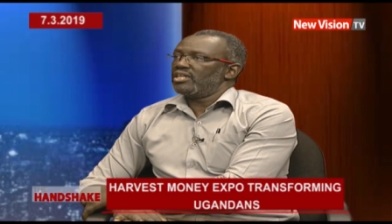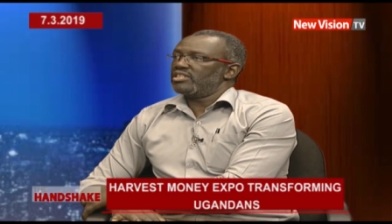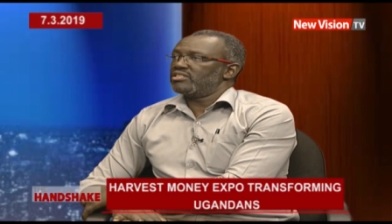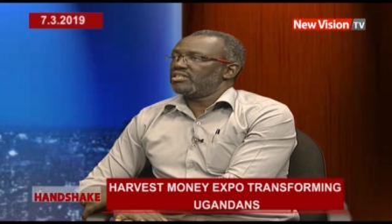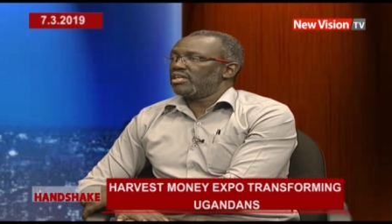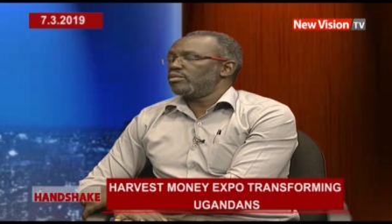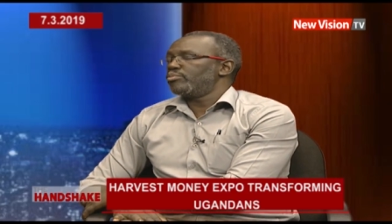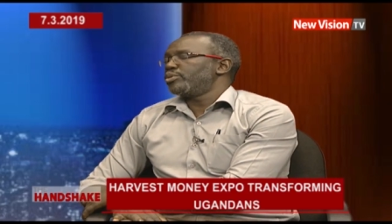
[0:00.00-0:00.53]
is
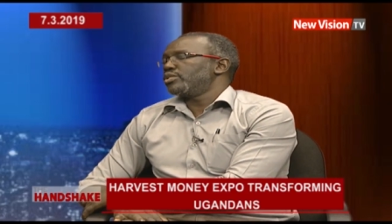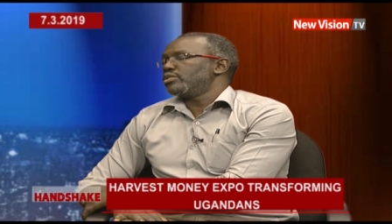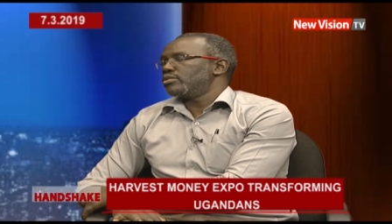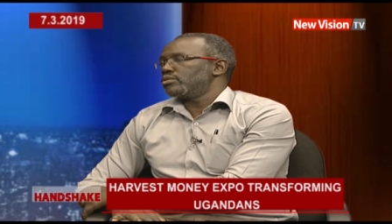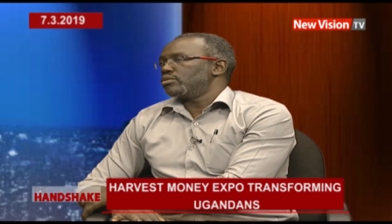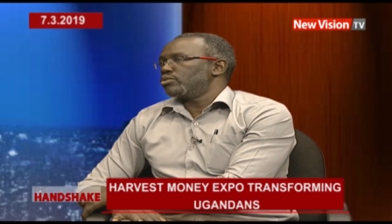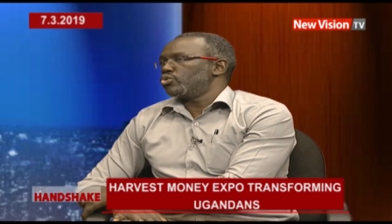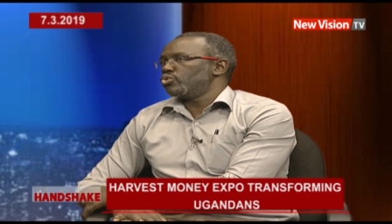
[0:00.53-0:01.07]

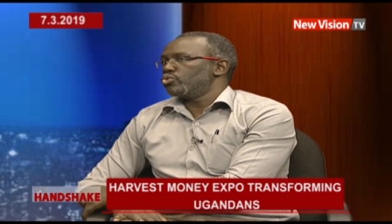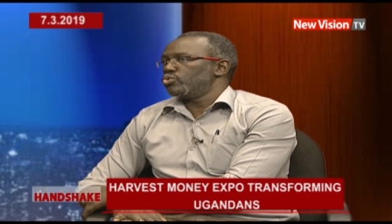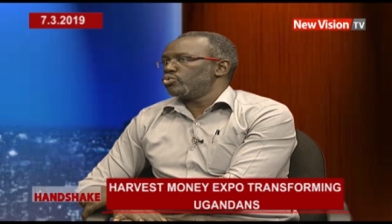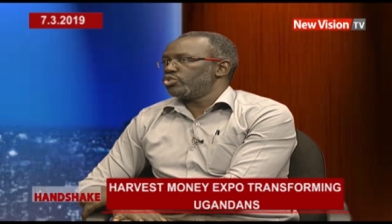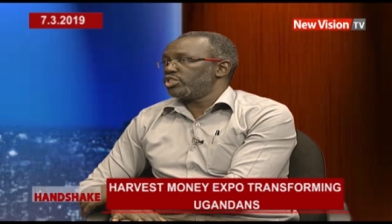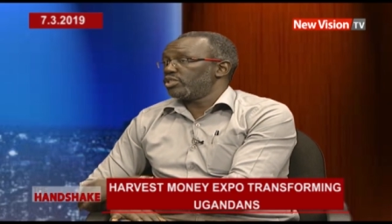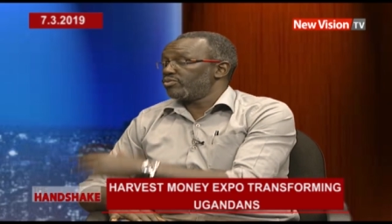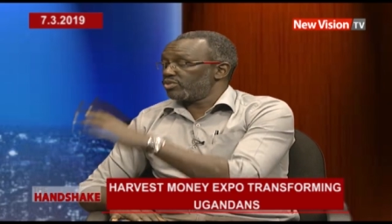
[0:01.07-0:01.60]
helping to
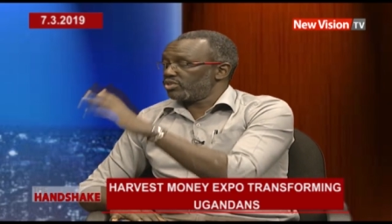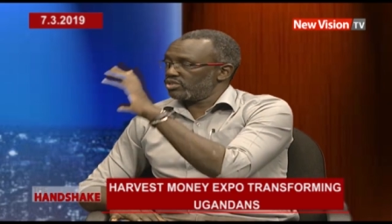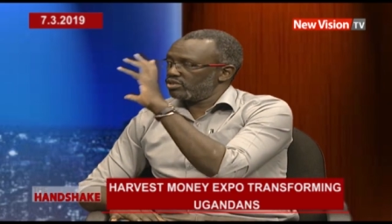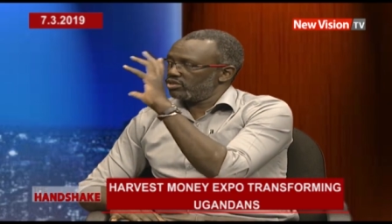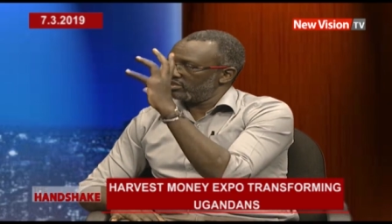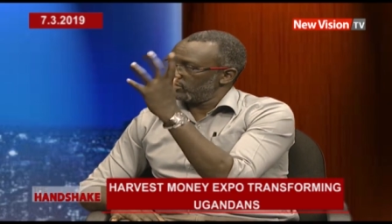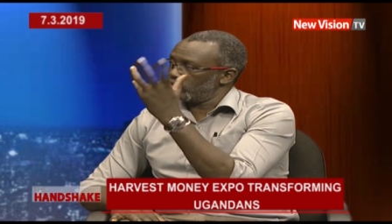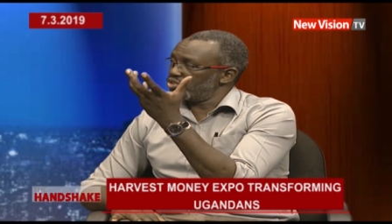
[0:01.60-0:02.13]
shift
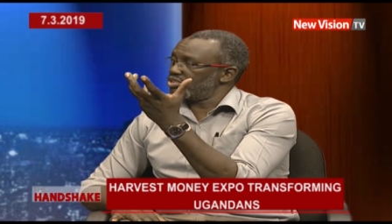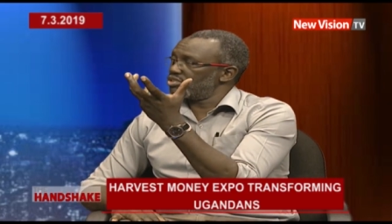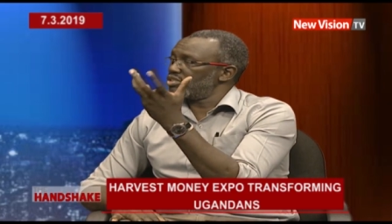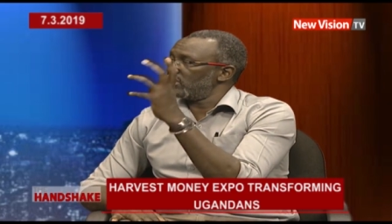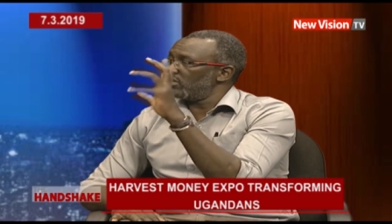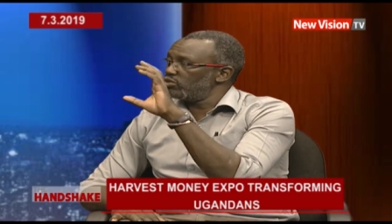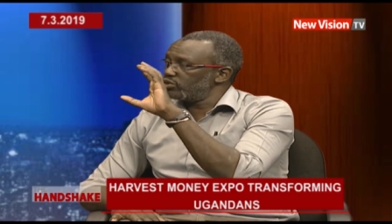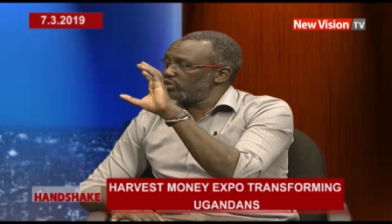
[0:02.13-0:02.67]
because
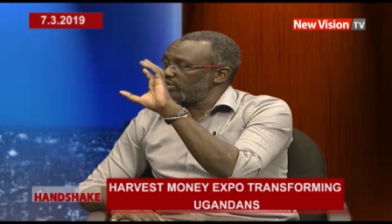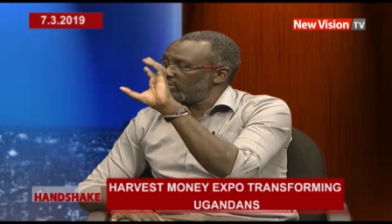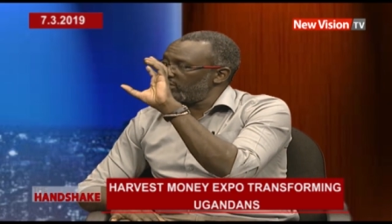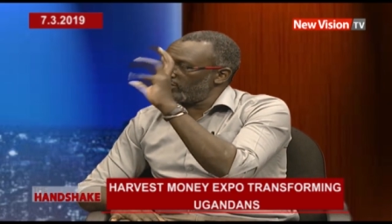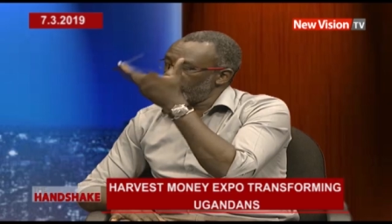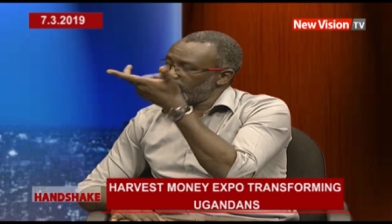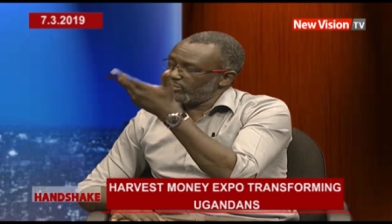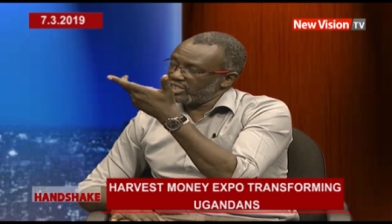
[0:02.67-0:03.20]
also
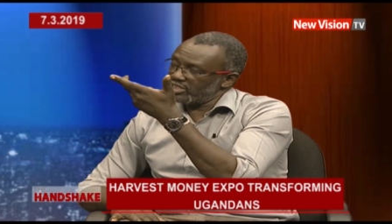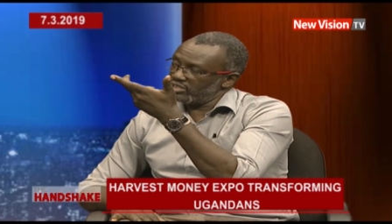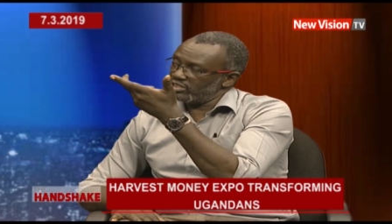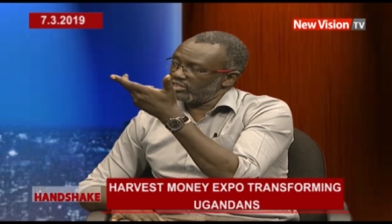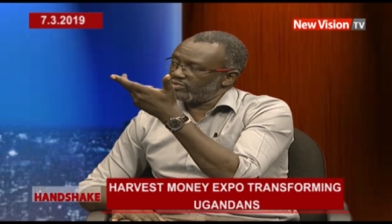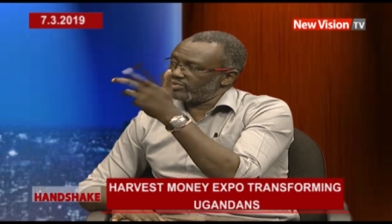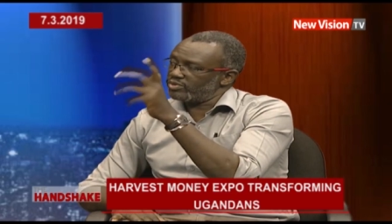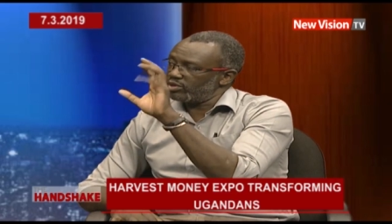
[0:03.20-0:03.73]
a, a, mind
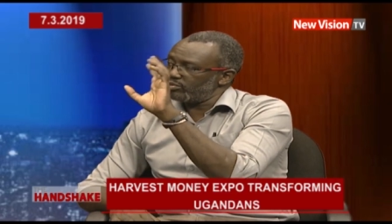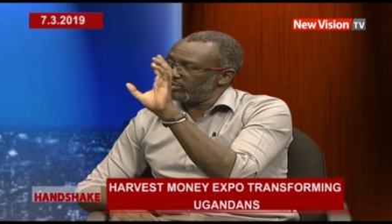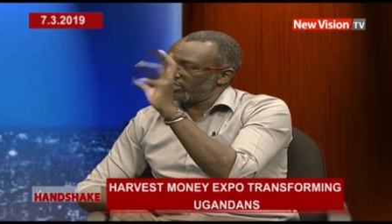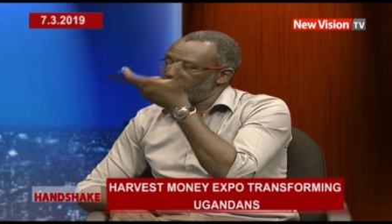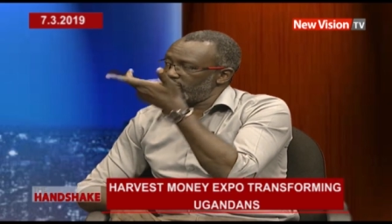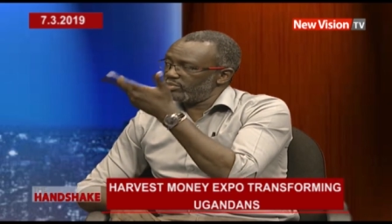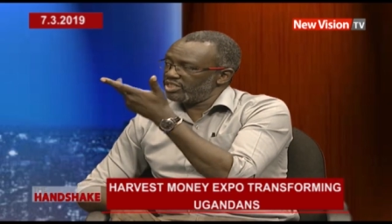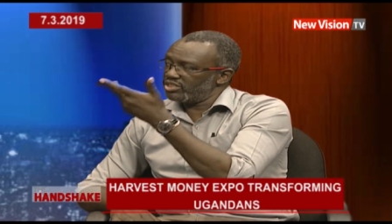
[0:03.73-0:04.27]
shift, a
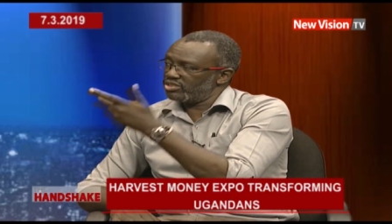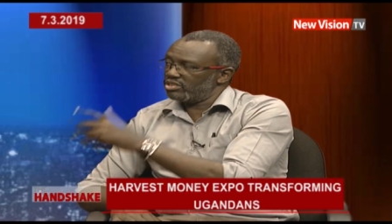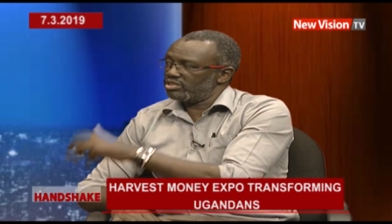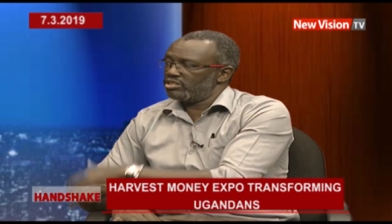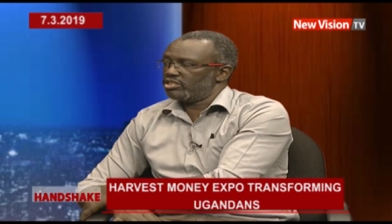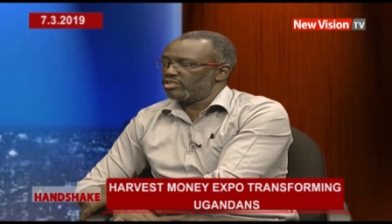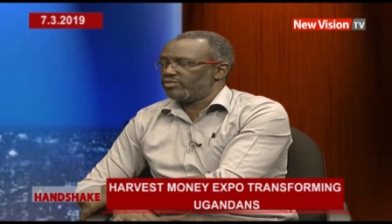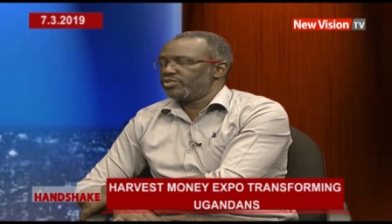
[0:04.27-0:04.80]
mind, mindset oh
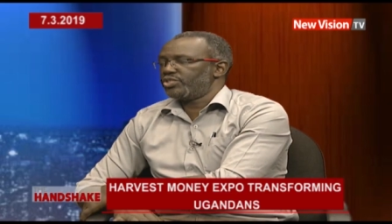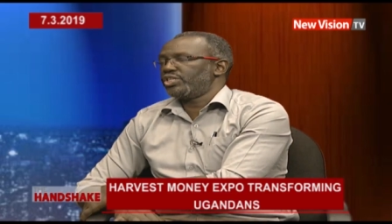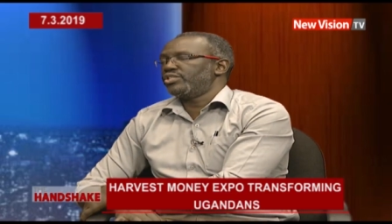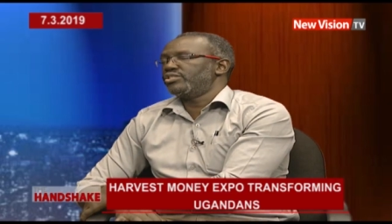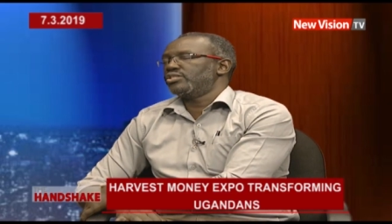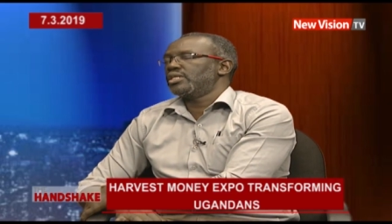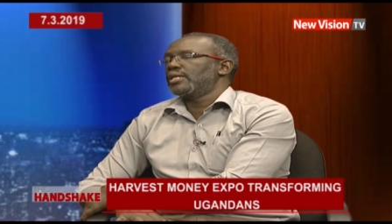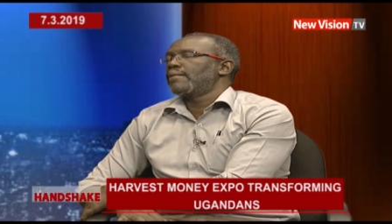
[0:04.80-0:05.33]
yes, change.
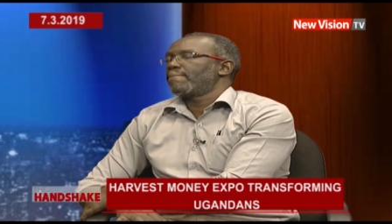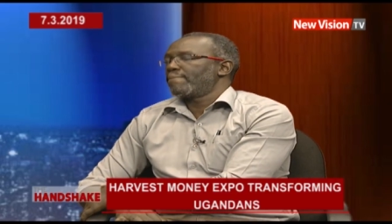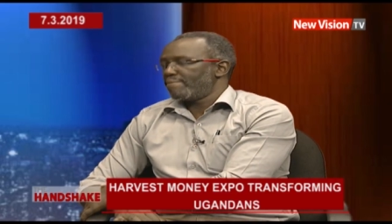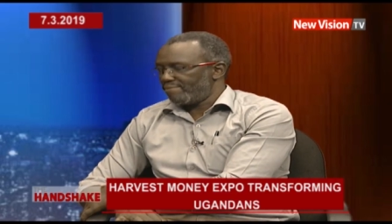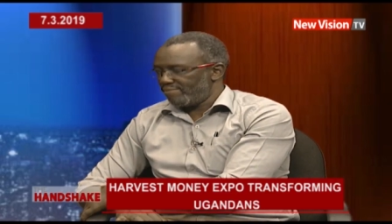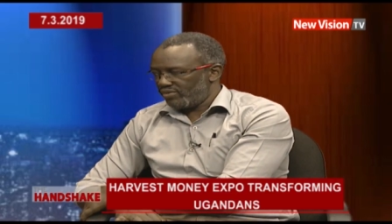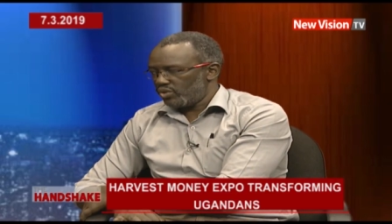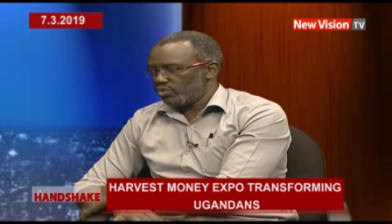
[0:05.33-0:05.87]
Mind, yeah.